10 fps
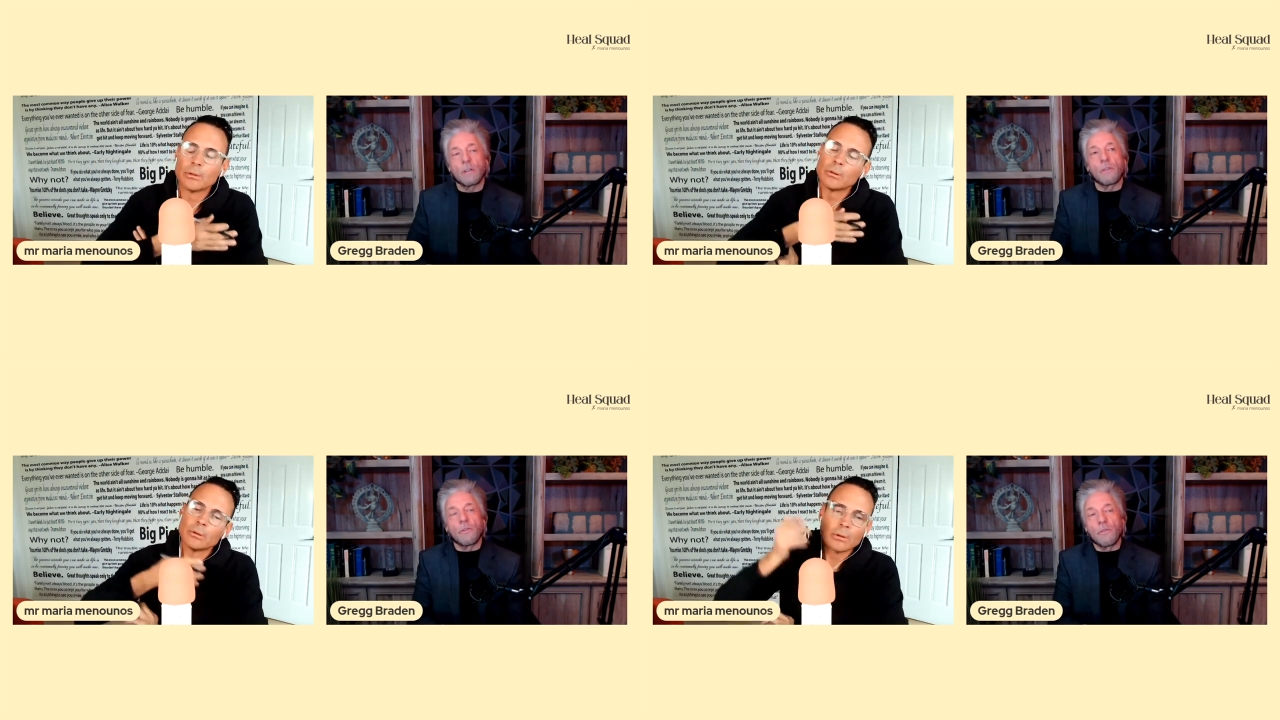
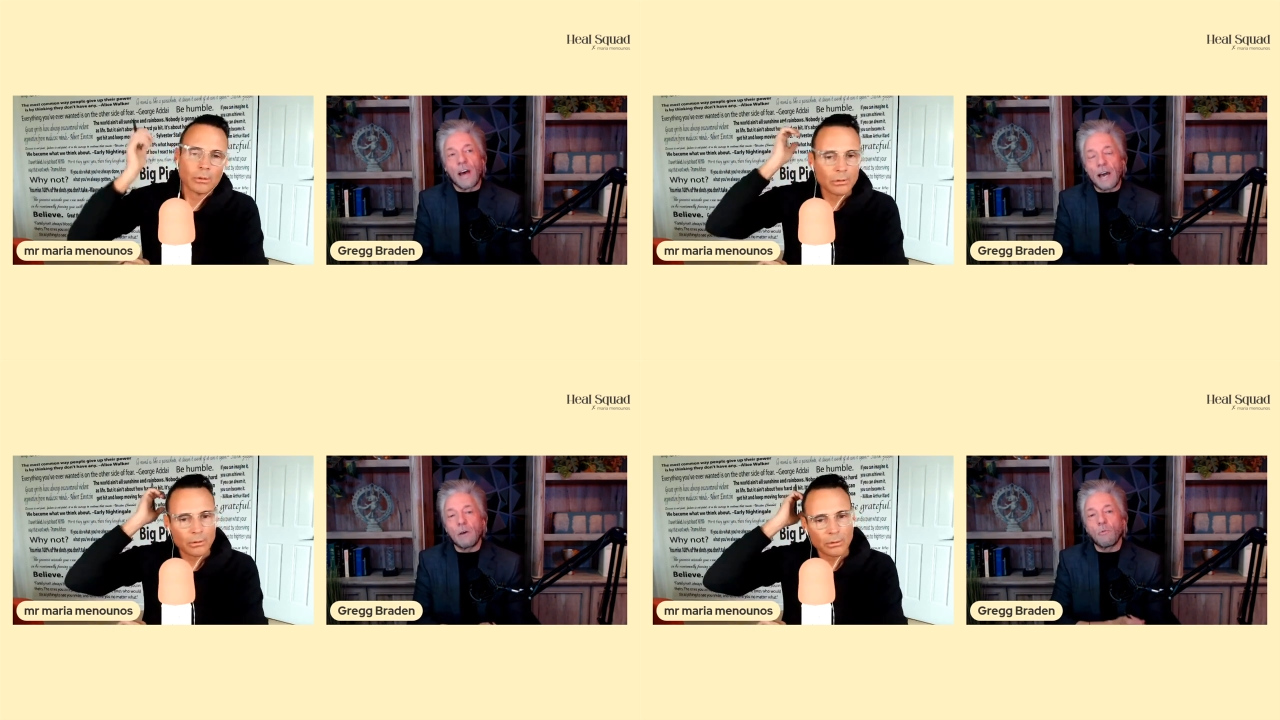
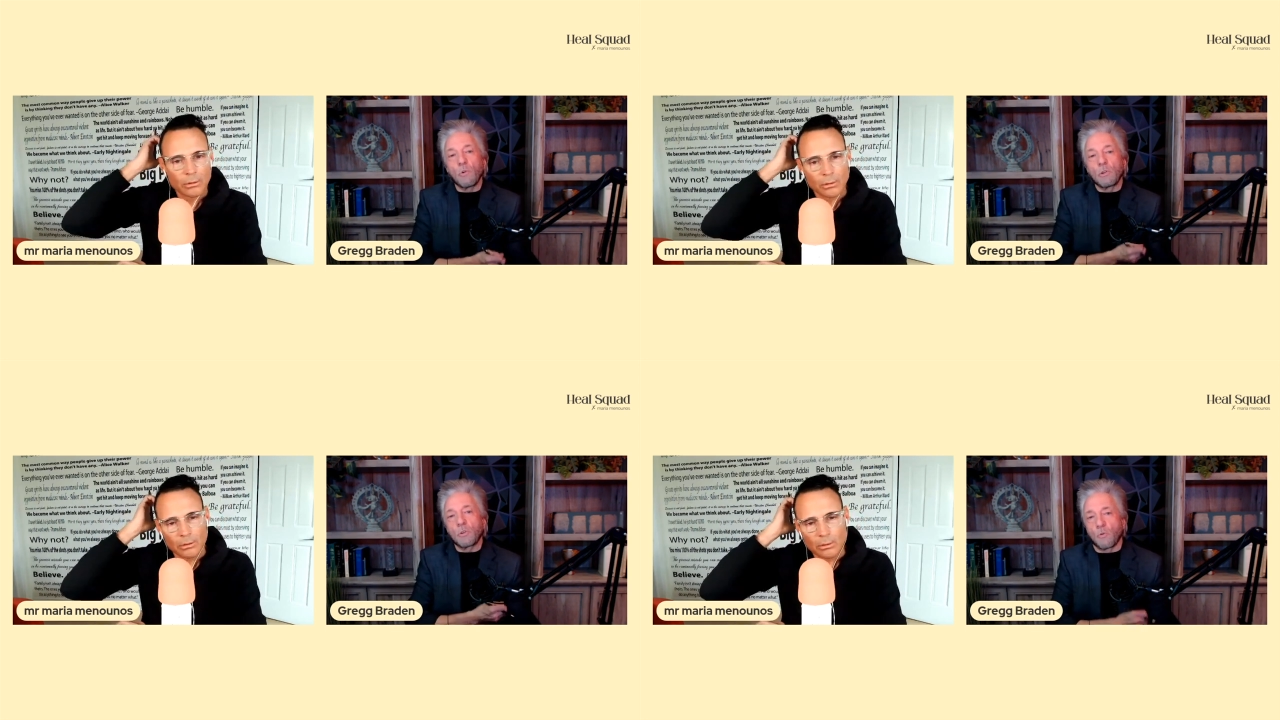Speaker 1: that
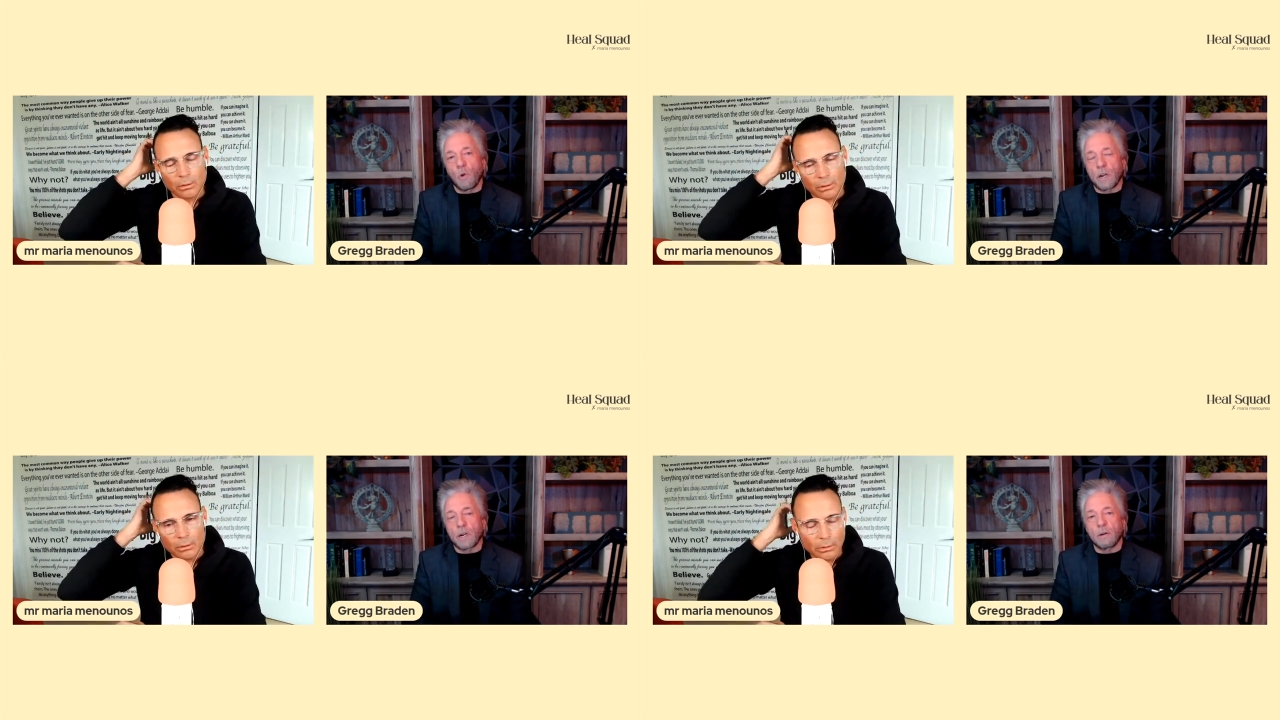was
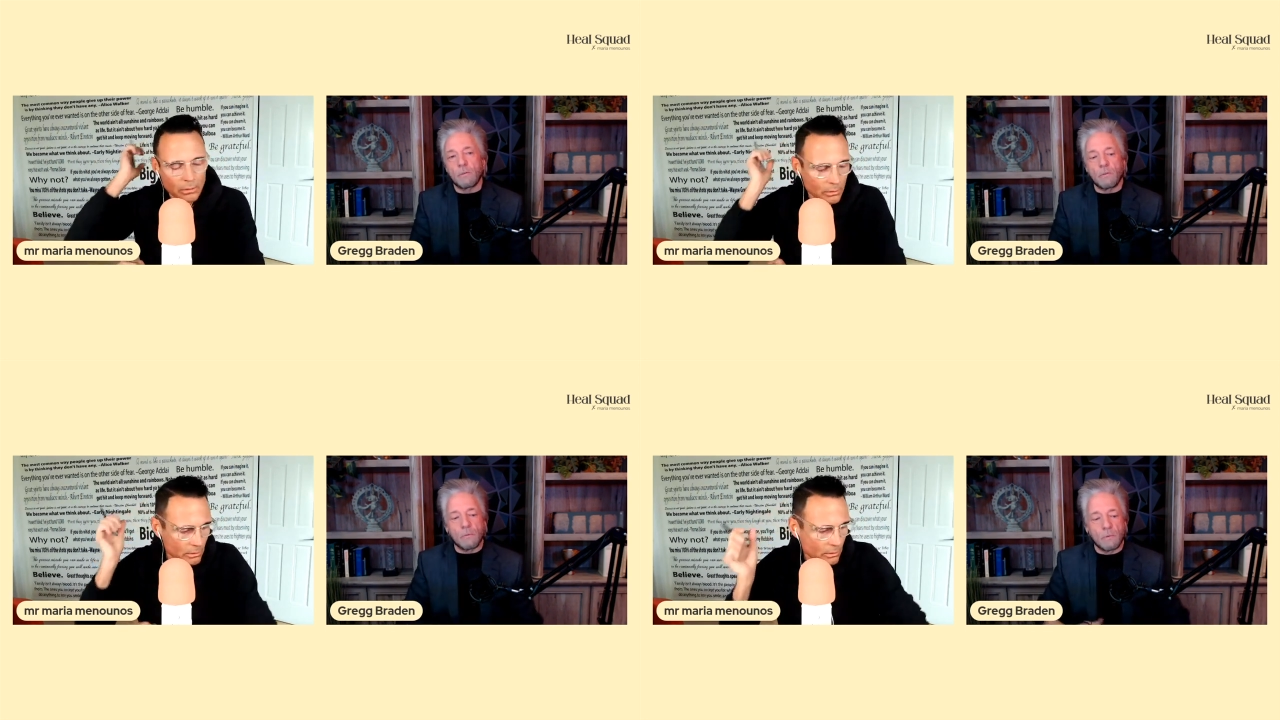
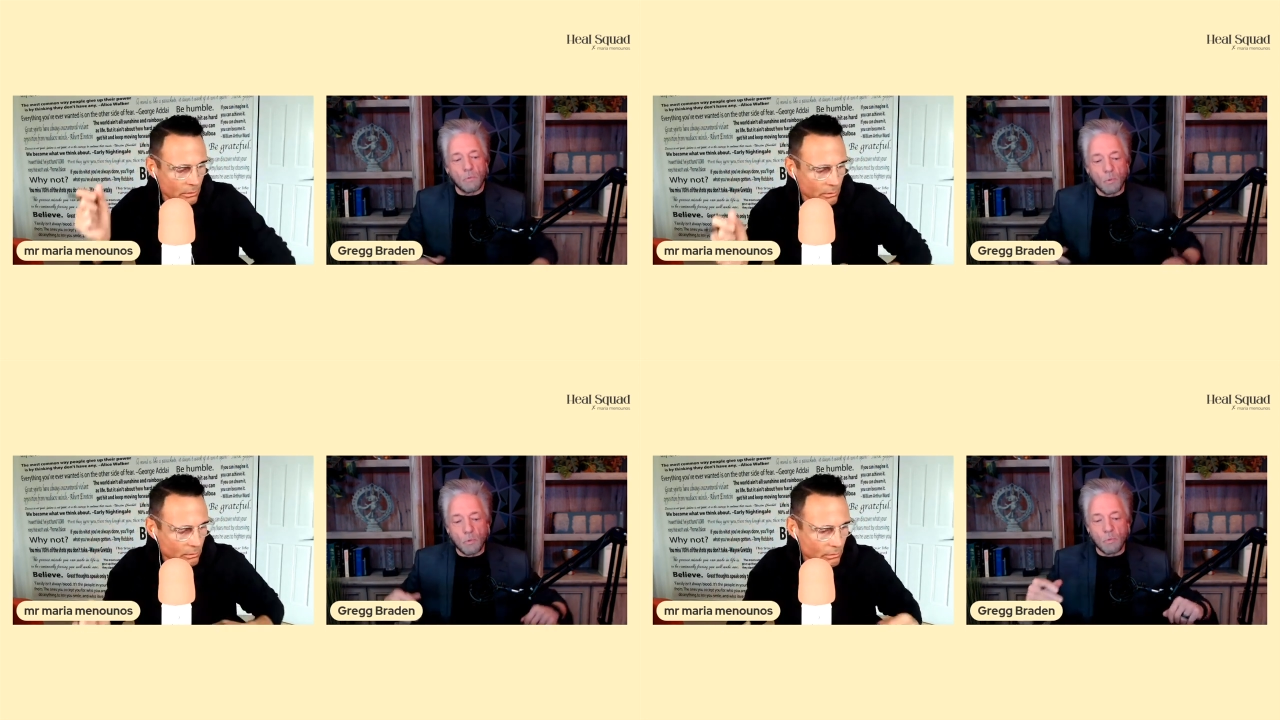where,
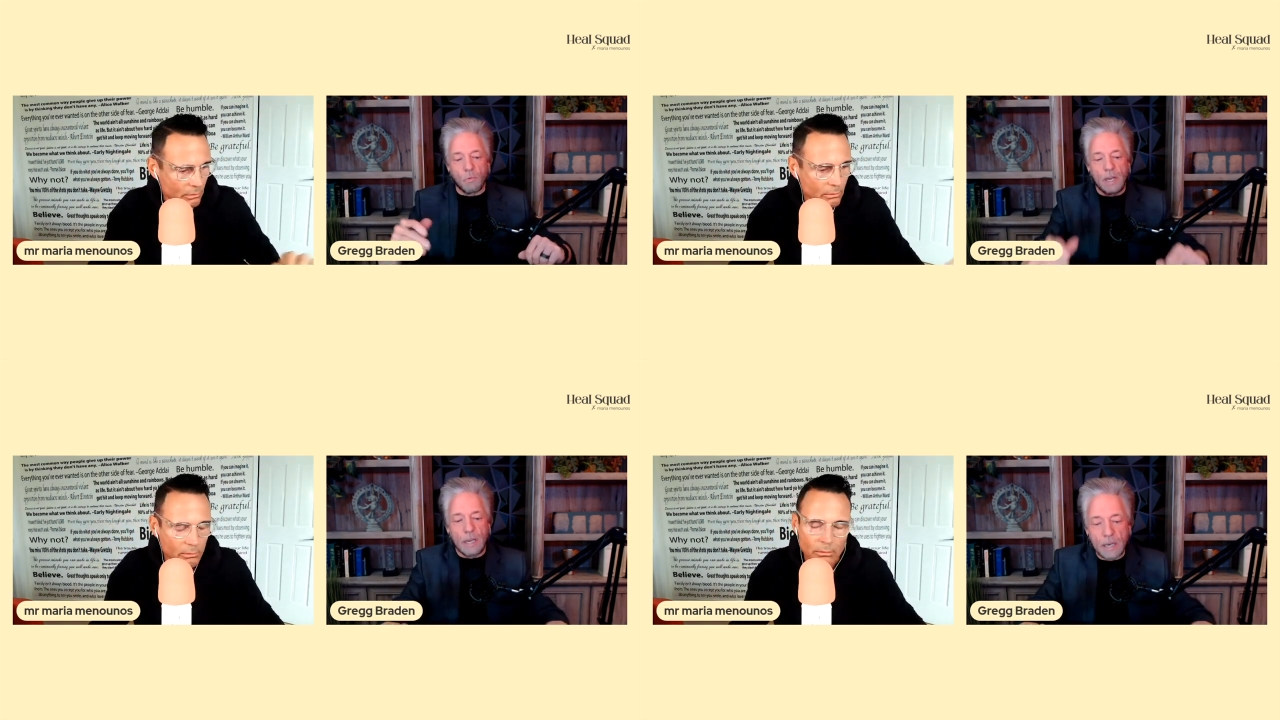
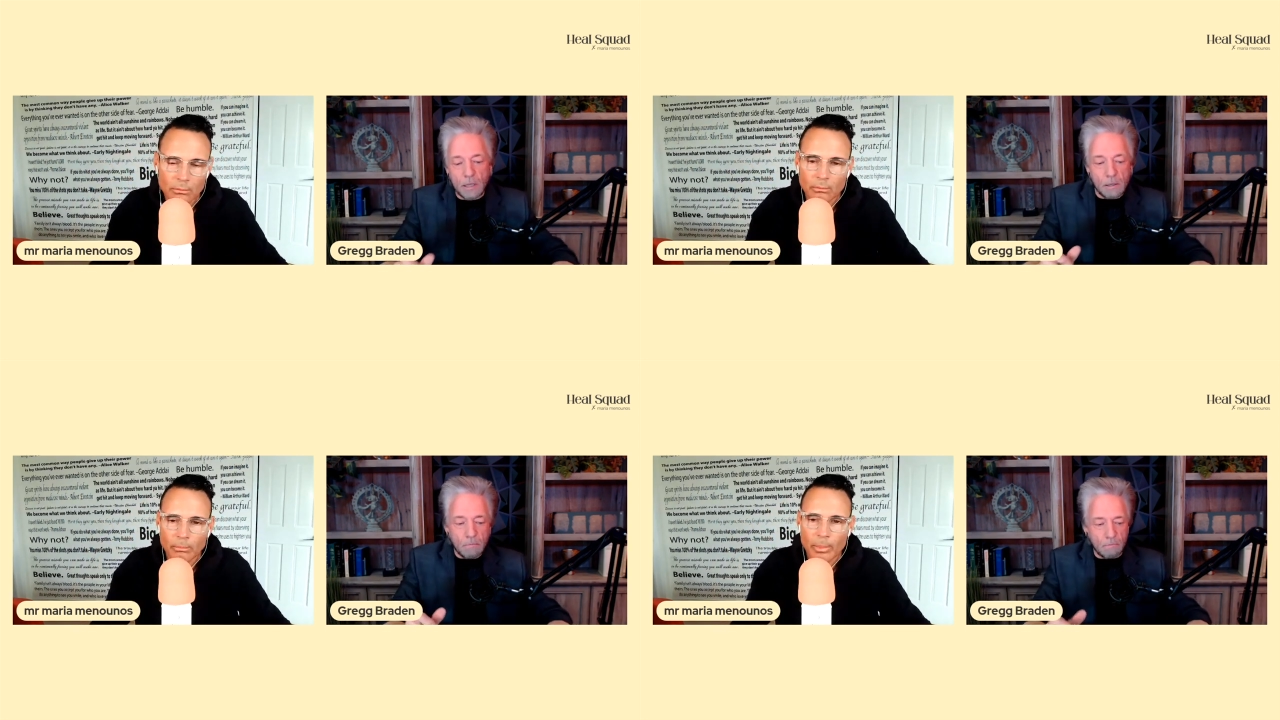
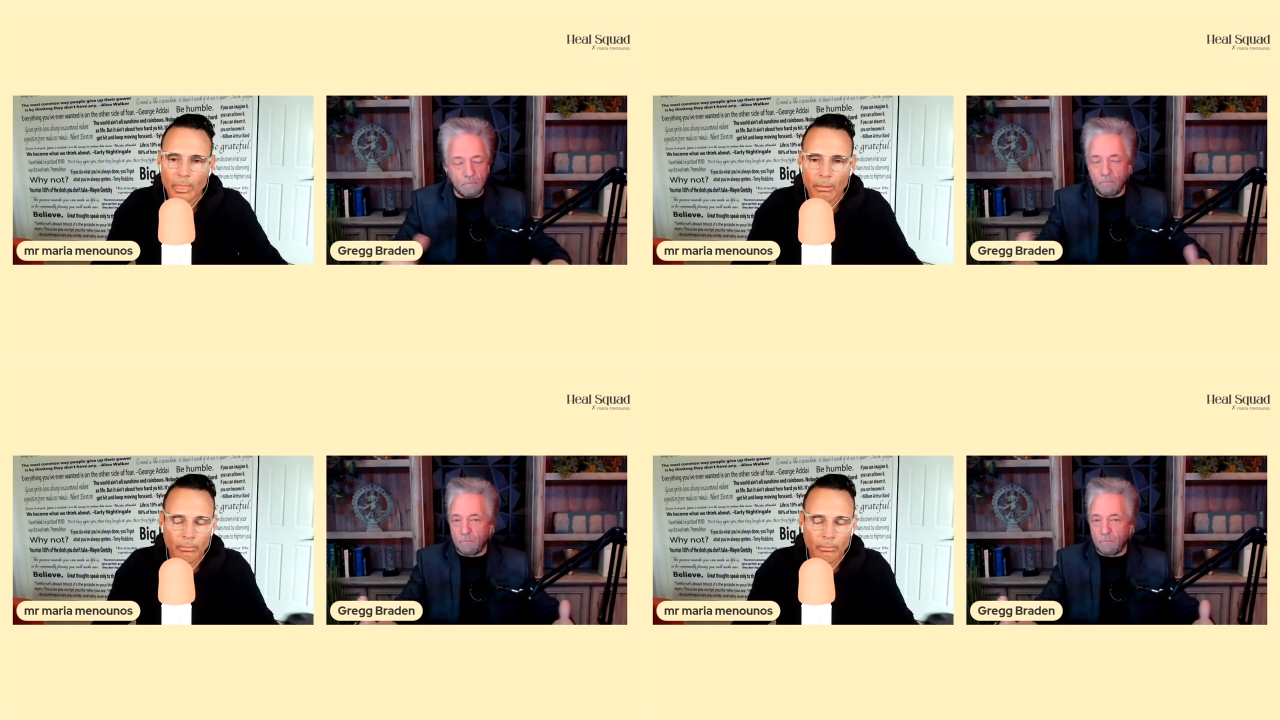in the